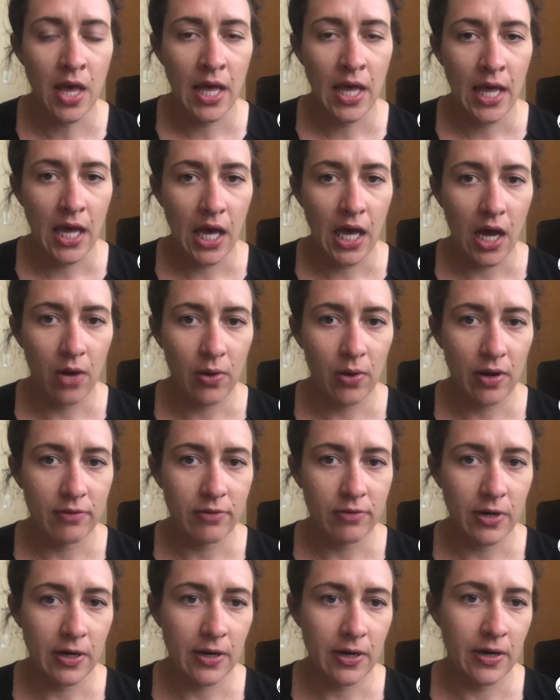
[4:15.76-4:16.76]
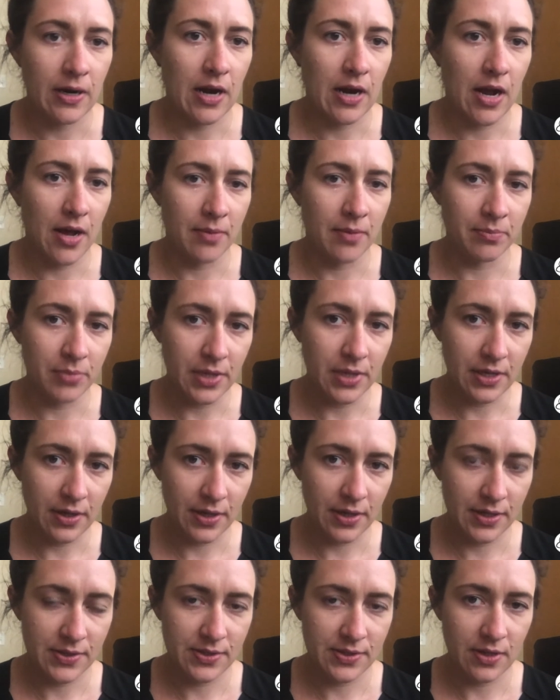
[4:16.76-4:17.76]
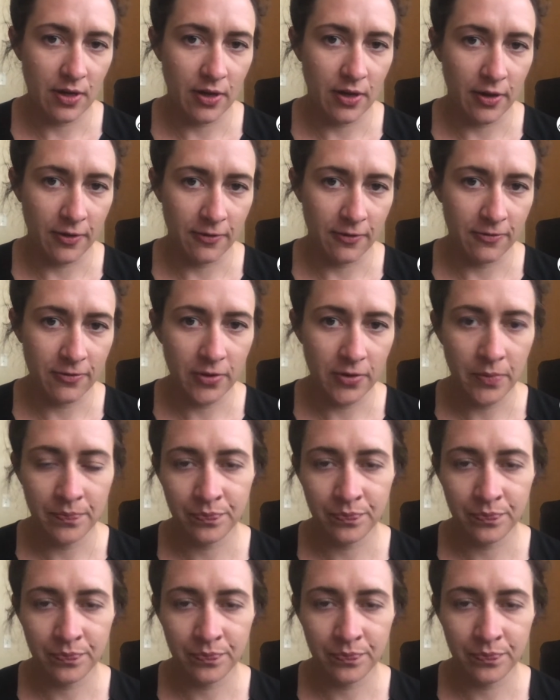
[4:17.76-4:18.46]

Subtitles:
However, because of